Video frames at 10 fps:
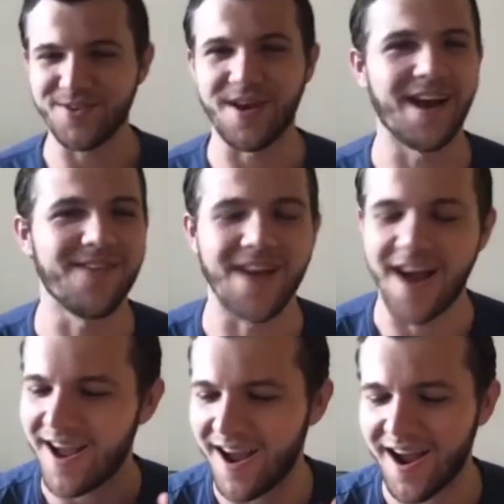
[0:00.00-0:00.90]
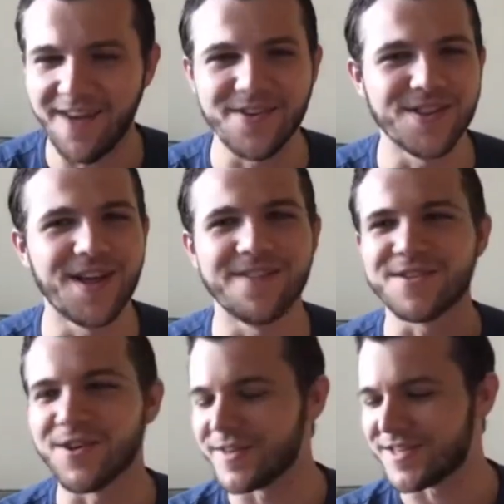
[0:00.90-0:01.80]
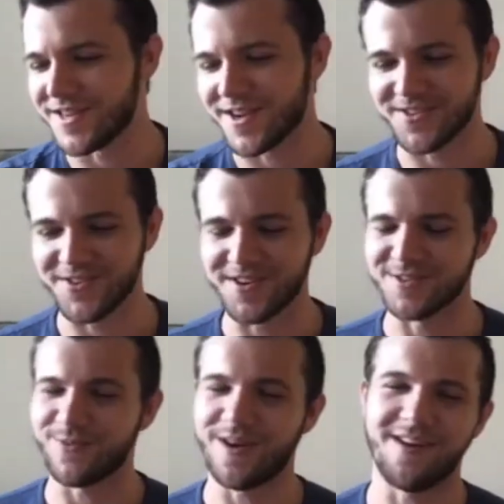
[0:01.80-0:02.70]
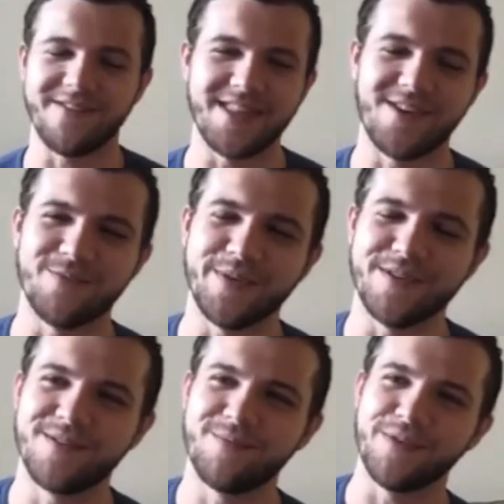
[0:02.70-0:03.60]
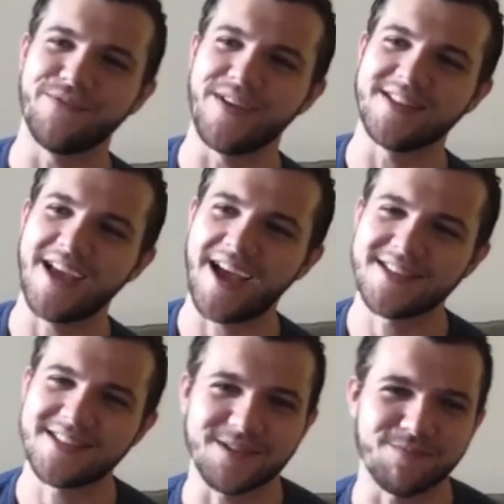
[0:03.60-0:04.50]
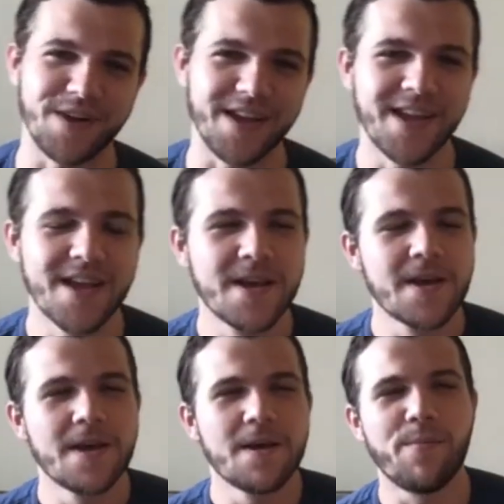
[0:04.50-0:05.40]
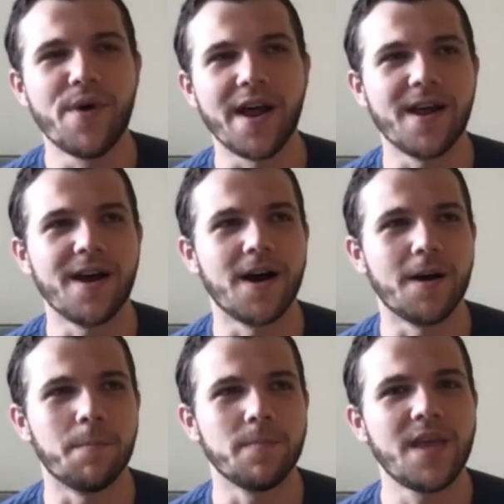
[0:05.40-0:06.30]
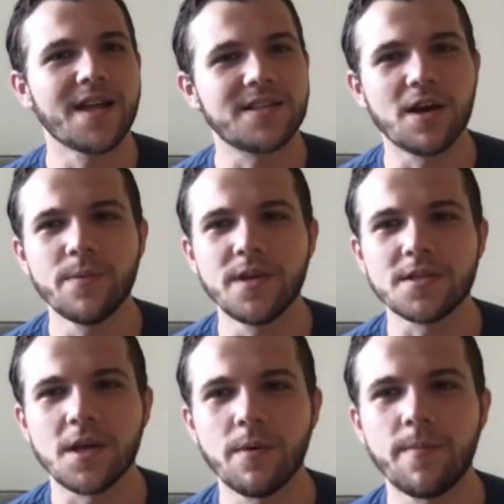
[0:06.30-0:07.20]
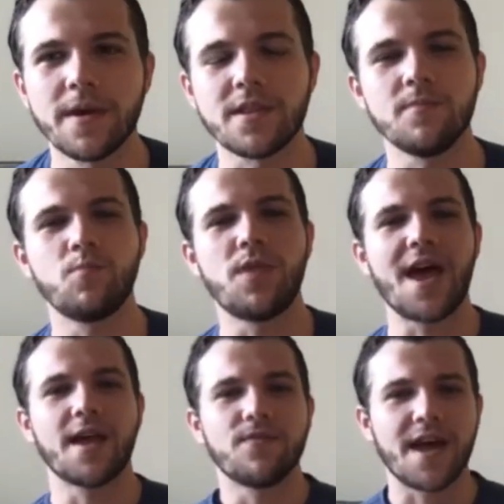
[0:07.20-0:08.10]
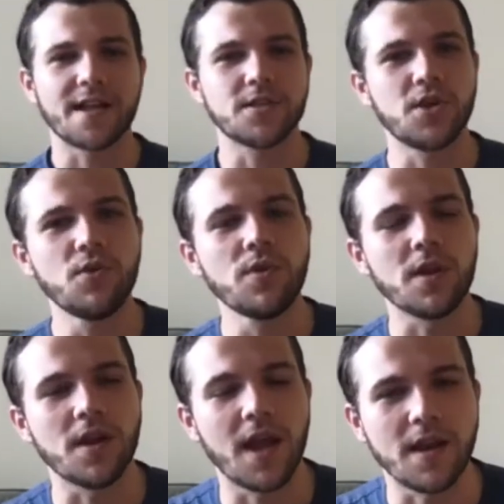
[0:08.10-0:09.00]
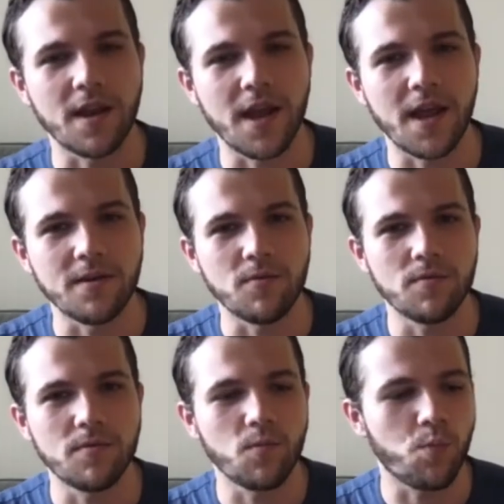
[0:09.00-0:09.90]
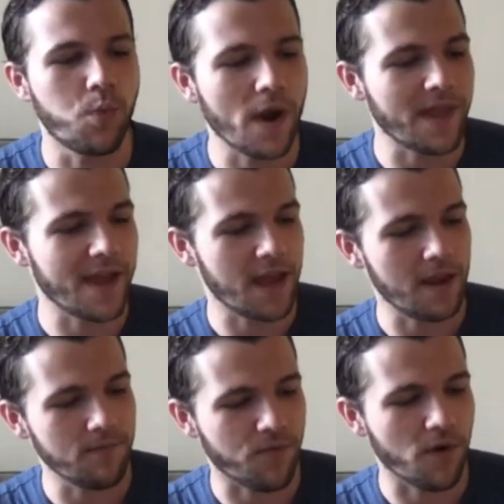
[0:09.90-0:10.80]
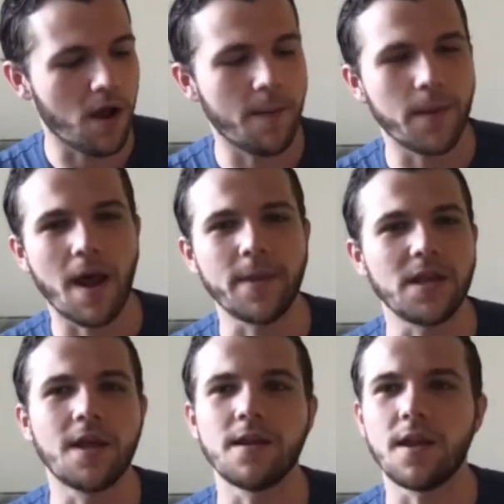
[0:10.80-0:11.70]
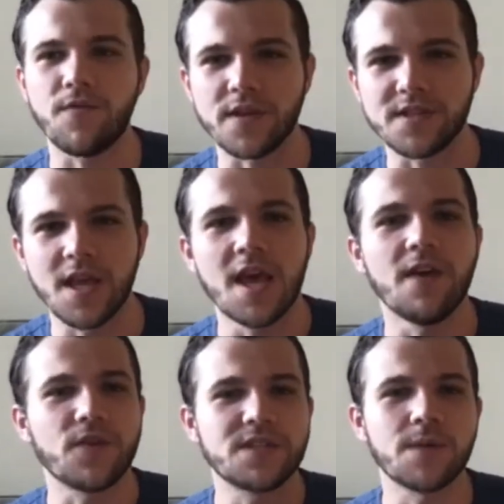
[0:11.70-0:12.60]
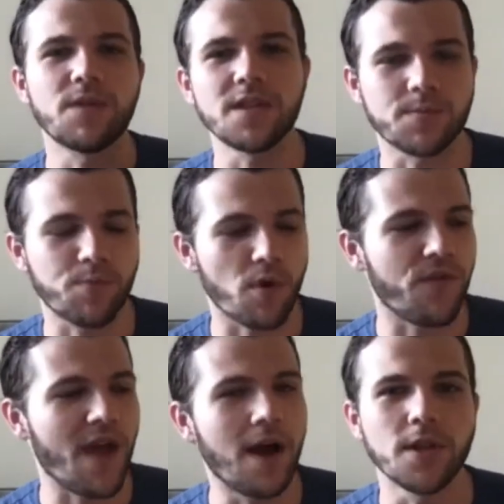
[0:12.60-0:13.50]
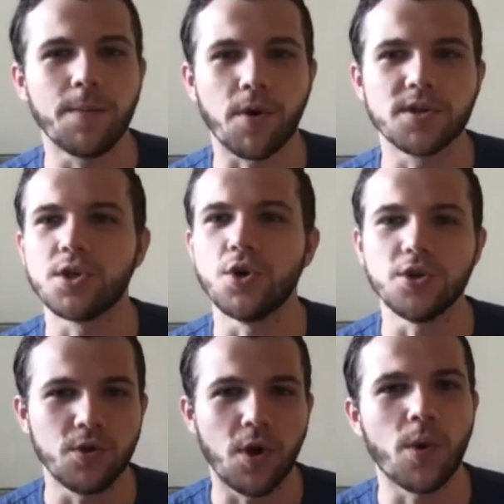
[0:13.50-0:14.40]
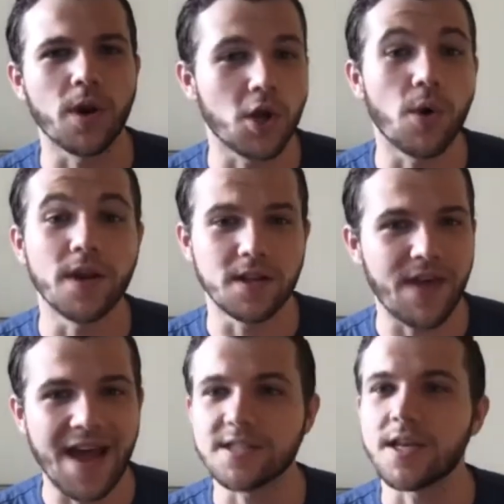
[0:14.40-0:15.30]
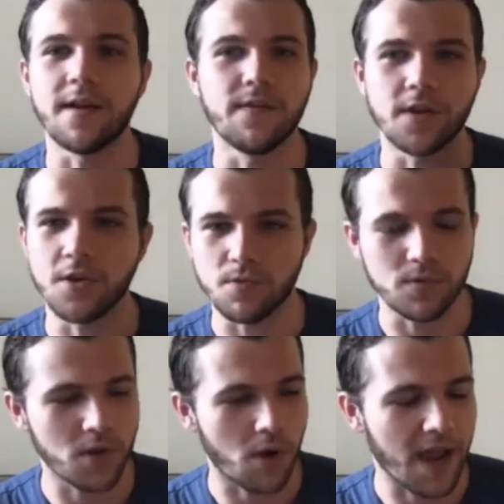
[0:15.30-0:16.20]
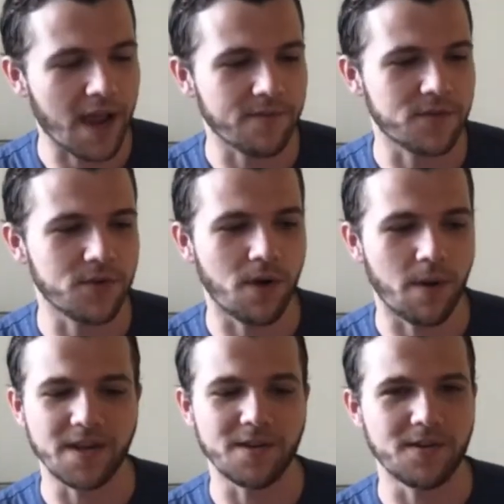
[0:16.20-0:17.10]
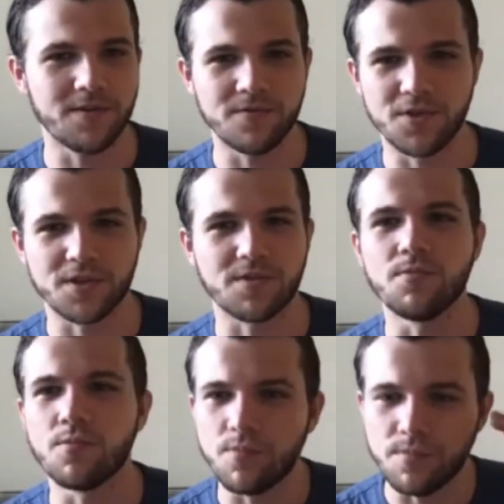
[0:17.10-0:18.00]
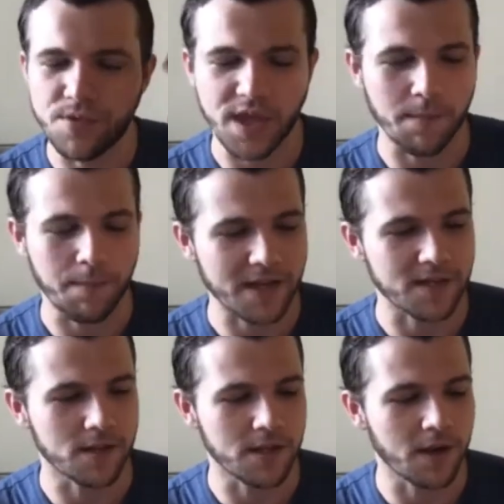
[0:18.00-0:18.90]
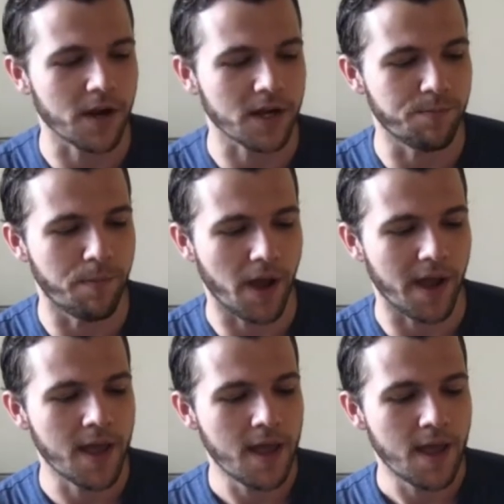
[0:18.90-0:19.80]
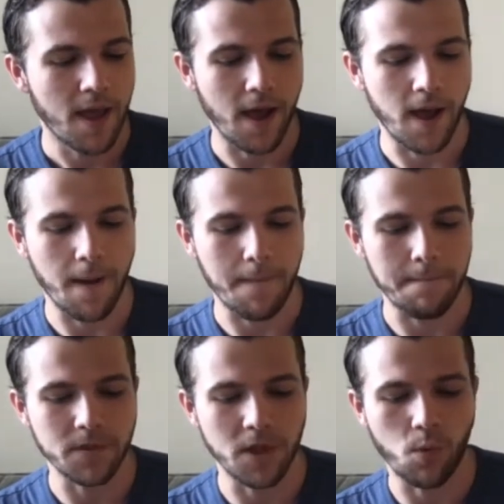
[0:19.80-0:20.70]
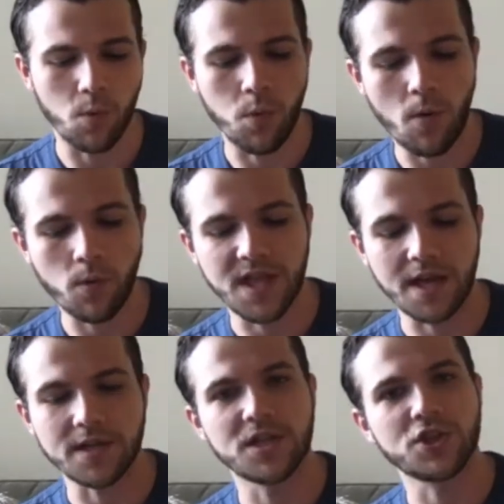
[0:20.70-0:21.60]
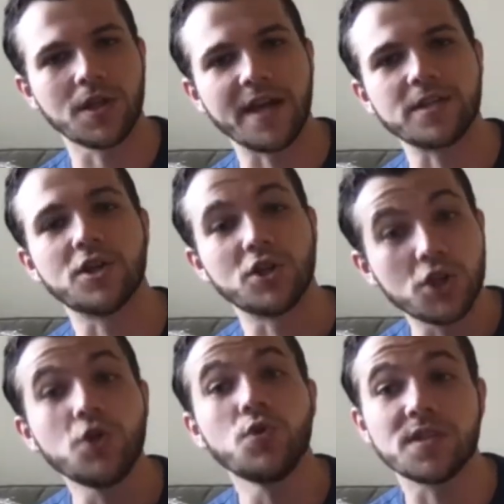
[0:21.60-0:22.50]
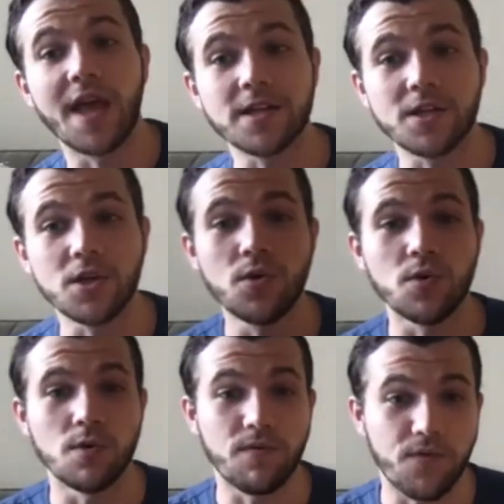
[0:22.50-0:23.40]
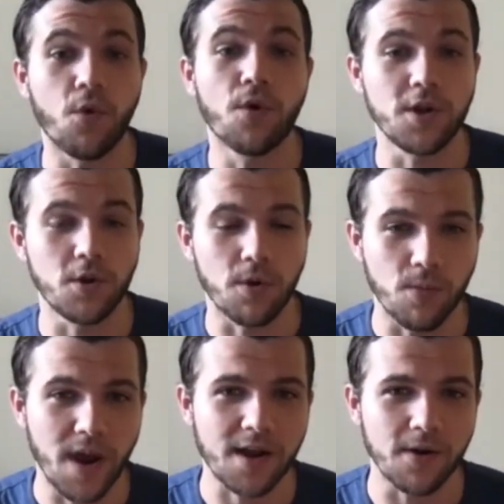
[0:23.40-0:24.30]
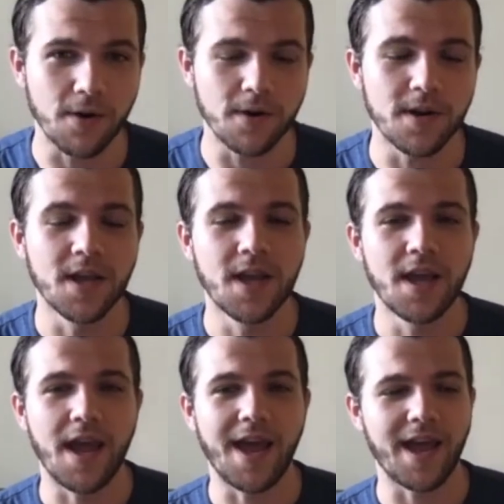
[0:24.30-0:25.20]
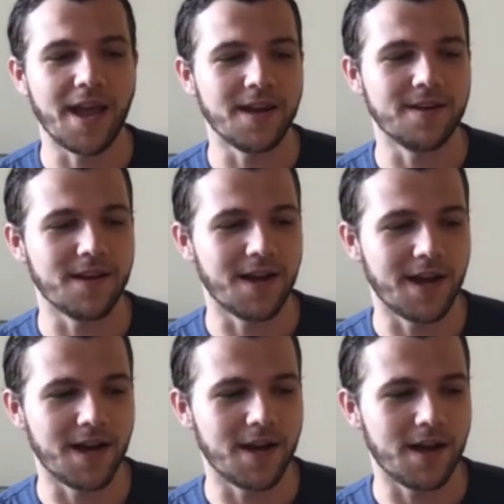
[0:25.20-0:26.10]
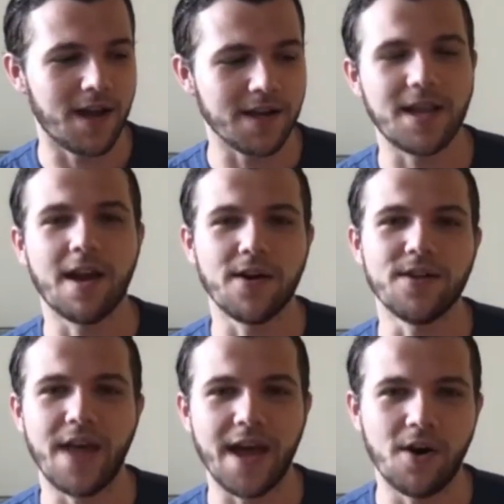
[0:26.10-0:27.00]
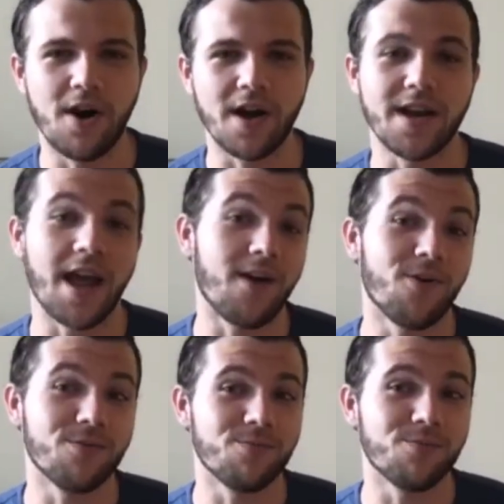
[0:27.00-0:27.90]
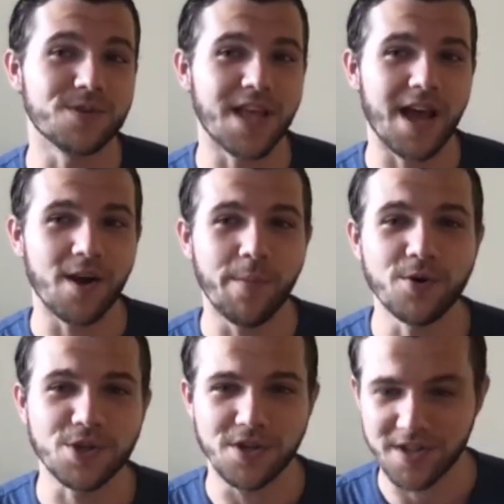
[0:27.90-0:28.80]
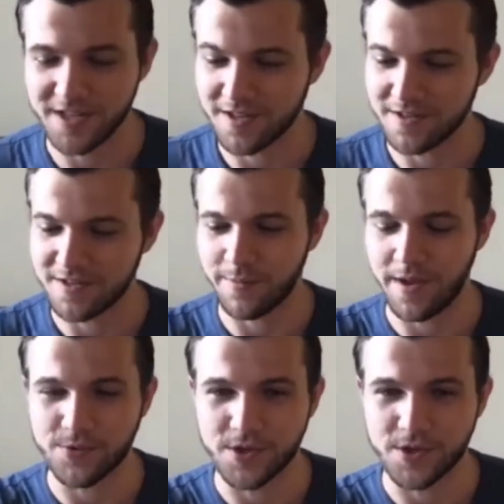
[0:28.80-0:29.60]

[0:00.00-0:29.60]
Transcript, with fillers: I and love I, it. I would love so much to talk to her as well. I mean, that would be be fantastic. But but um, yeah, tell me tell me about that that tune and and and where that came from. I mean, if it's if it's something that's profoundly personal and you don't want to go into that side of it, you don't have to. I mean. Just thinking back to the lyrics, but um, you know, what was that decision like to choose that tune for your record and uh, and carry that on, and how was that emotionally to to be able to